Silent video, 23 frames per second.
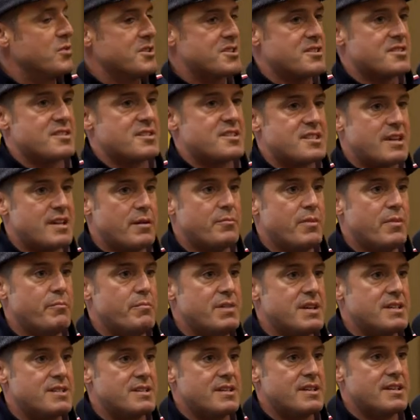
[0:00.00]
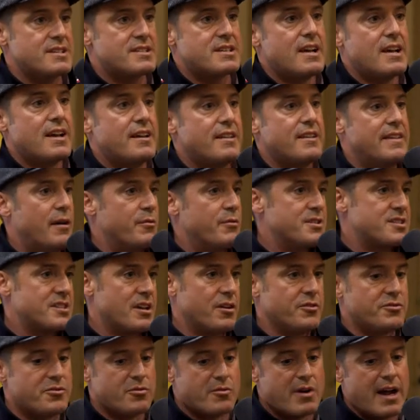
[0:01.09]
which is a supplement business that we
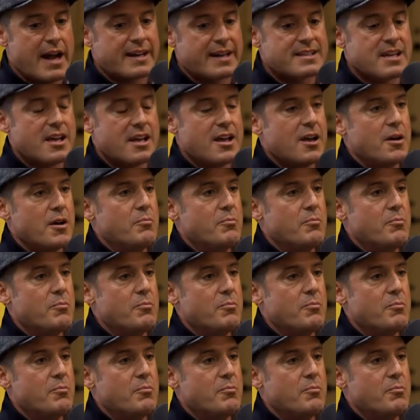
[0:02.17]
sell direct.